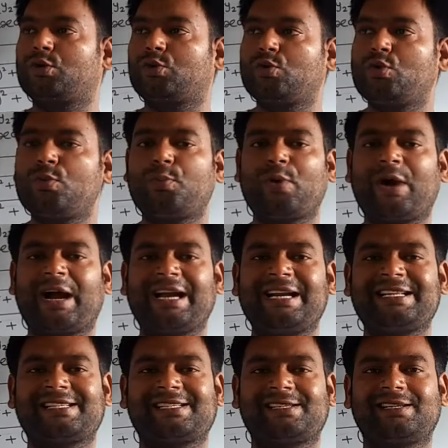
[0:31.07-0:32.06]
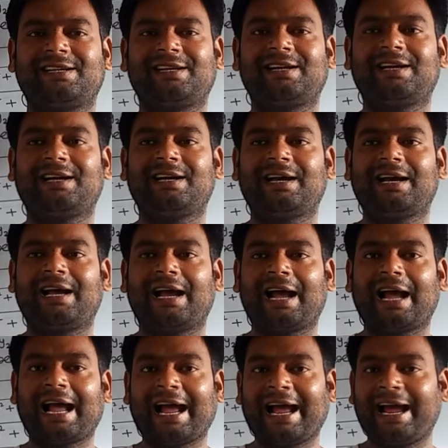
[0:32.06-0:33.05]
two points
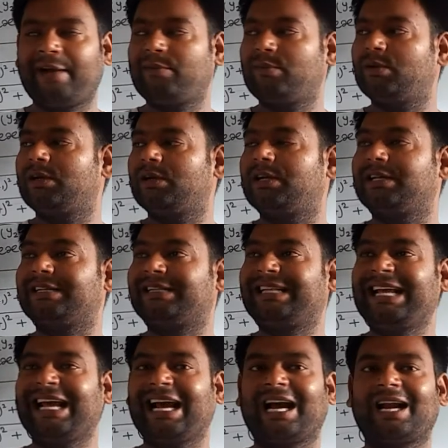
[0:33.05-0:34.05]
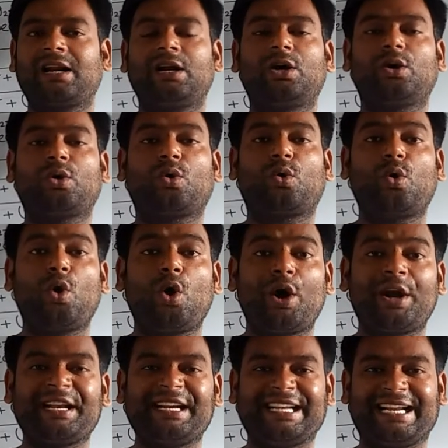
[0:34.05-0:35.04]
have their
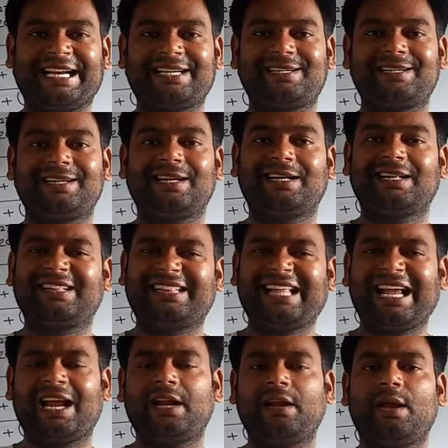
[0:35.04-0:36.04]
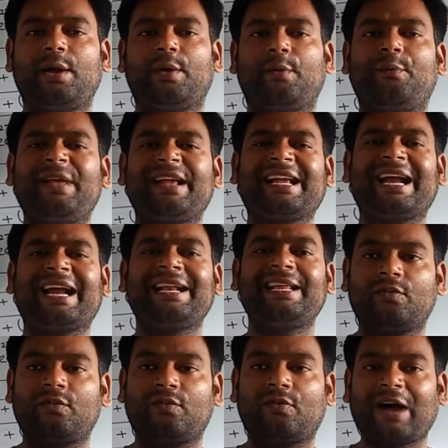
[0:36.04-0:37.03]
coordinate, then we
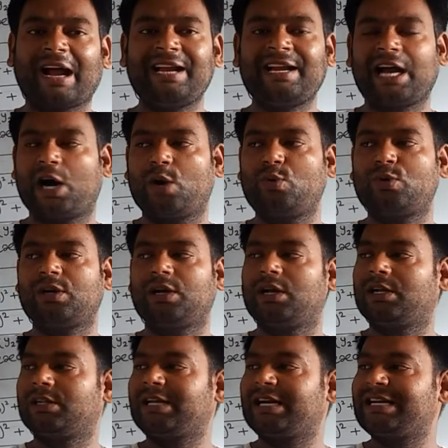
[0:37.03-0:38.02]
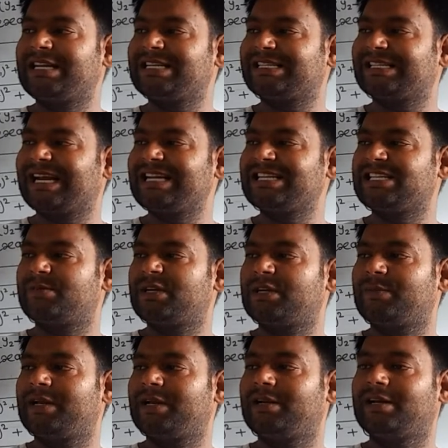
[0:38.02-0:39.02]
can find out the distance
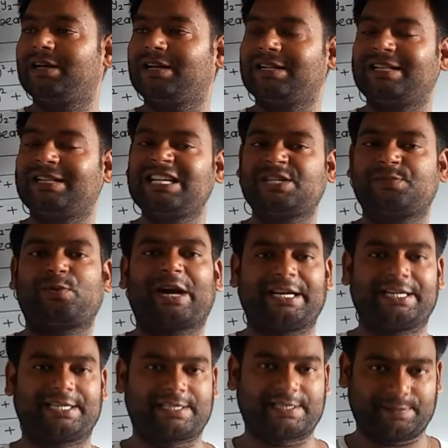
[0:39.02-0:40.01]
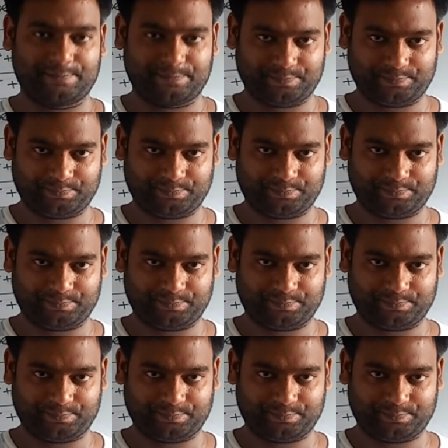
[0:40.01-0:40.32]
between these points.